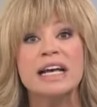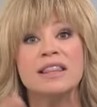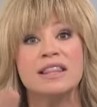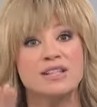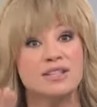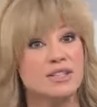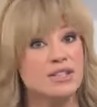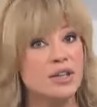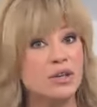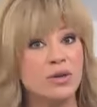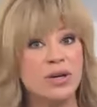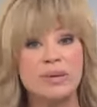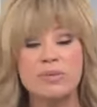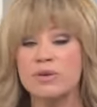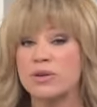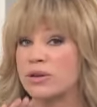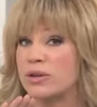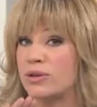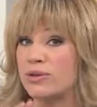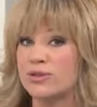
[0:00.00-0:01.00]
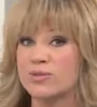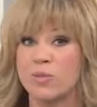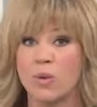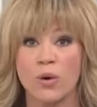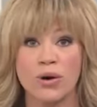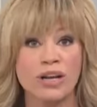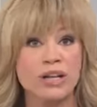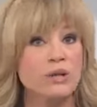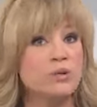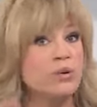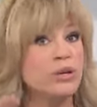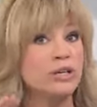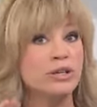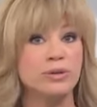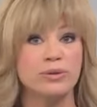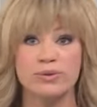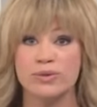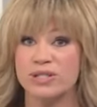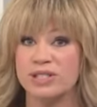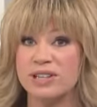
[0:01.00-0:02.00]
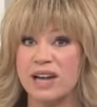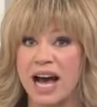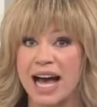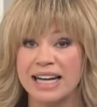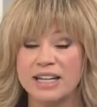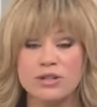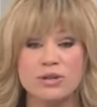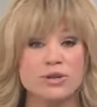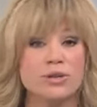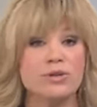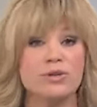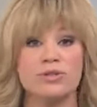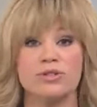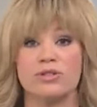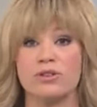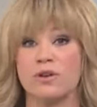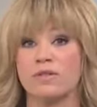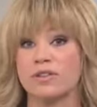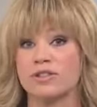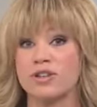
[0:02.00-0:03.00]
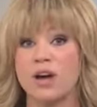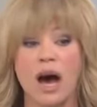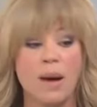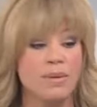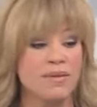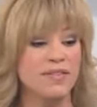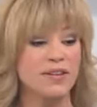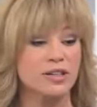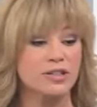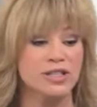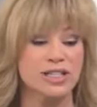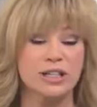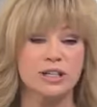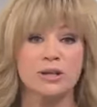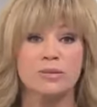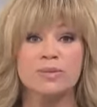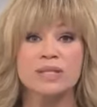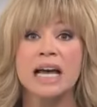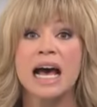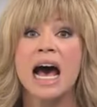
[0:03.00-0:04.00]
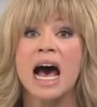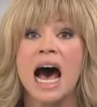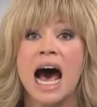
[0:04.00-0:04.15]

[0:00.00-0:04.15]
This is a cream you can use morning, you can use night, you can use this over top of your serums.